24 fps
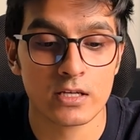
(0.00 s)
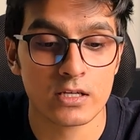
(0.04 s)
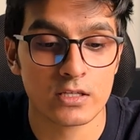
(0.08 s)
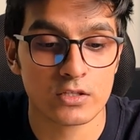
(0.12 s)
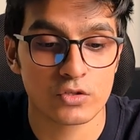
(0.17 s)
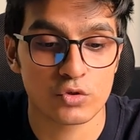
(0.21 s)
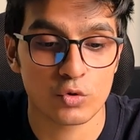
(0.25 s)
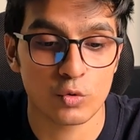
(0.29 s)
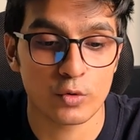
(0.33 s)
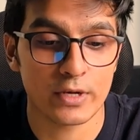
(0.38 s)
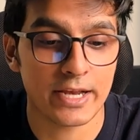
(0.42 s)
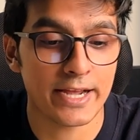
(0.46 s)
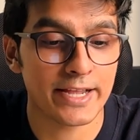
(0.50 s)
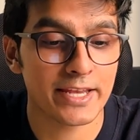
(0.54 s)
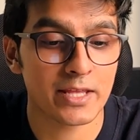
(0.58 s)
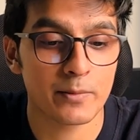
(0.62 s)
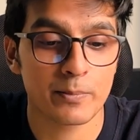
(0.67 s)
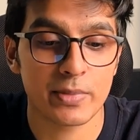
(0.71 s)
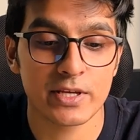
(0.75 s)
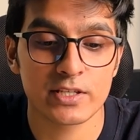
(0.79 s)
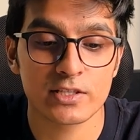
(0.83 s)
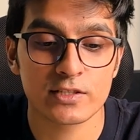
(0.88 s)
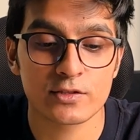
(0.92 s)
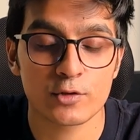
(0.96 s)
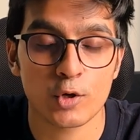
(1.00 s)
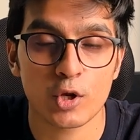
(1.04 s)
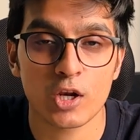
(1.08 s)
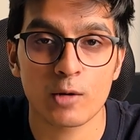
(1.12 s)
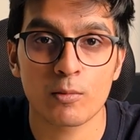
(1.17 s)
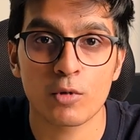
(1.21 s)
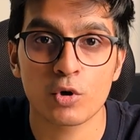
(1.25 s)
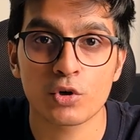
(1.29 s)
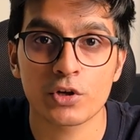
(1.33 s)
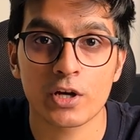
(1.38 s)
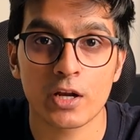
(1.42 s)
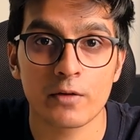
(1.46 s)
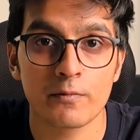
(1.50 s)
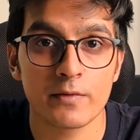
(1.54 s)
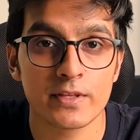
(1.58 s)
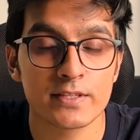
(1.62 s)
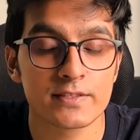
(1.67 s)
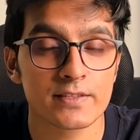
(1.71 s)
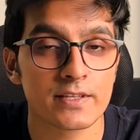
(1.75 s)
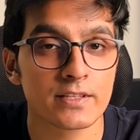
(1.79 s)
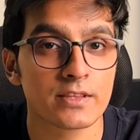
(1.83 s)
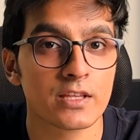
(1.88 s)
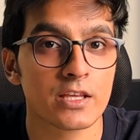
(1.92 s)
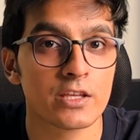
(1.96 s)
So landing page is all about
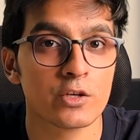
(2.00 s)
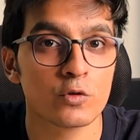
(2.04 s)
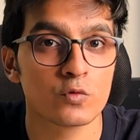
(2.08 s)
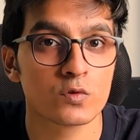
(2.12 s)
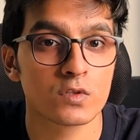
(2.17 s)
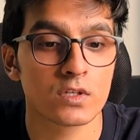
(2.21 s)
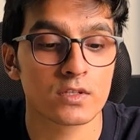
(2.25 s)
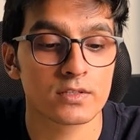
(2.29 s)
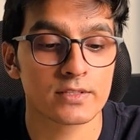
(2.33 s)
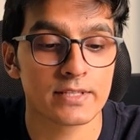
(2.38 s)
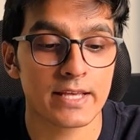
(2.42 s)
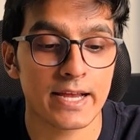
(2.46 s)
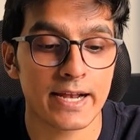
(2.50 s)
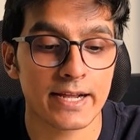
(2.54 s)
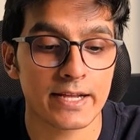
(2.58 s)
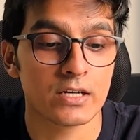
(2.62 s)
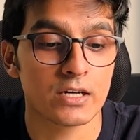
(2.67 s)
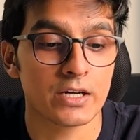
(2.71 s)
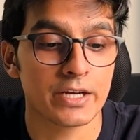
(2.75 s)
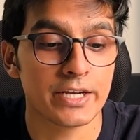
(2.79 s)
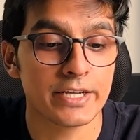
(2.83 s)
convincing the users that